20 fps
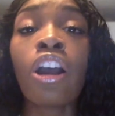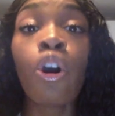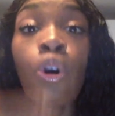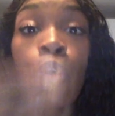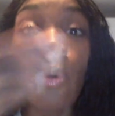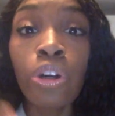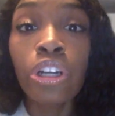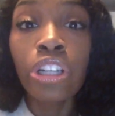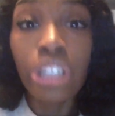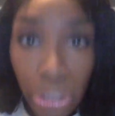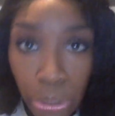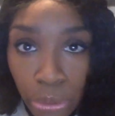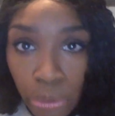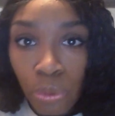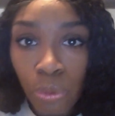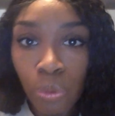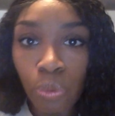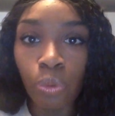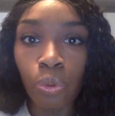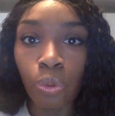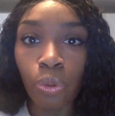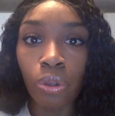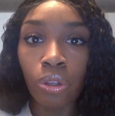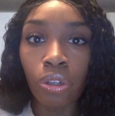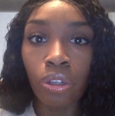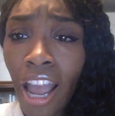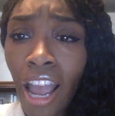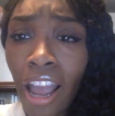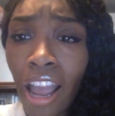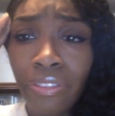Who are you?
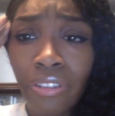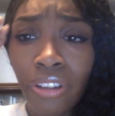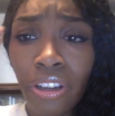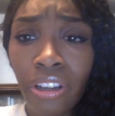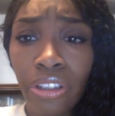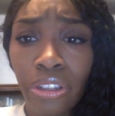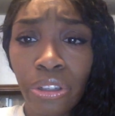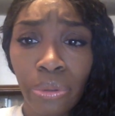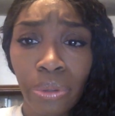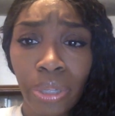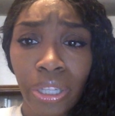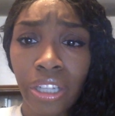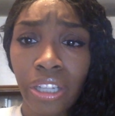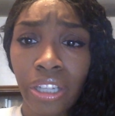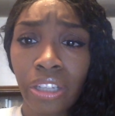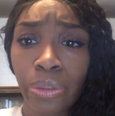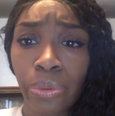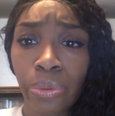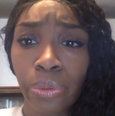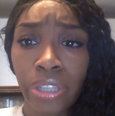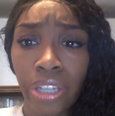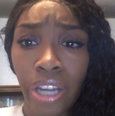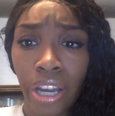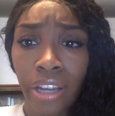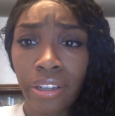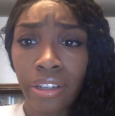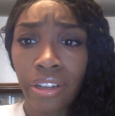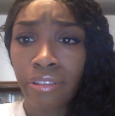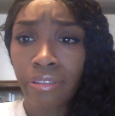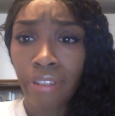After all you idiots were
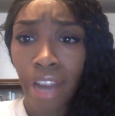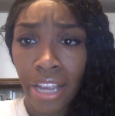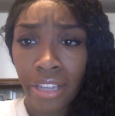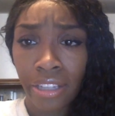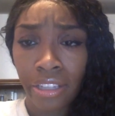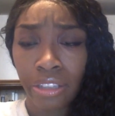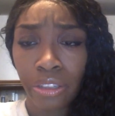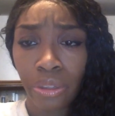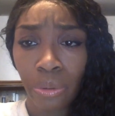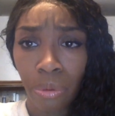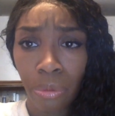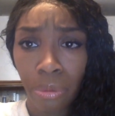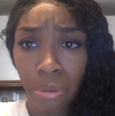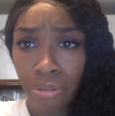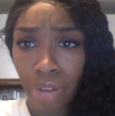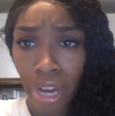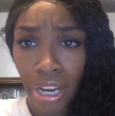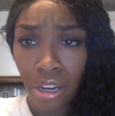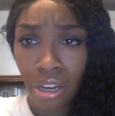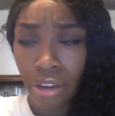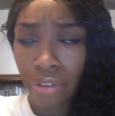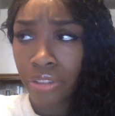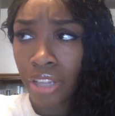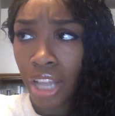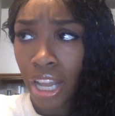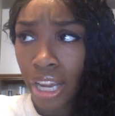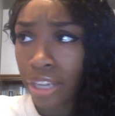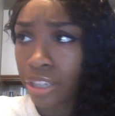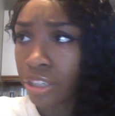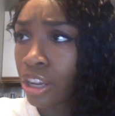done harassing the woman right
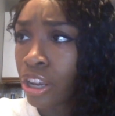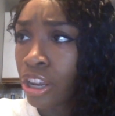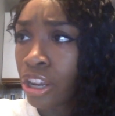offline,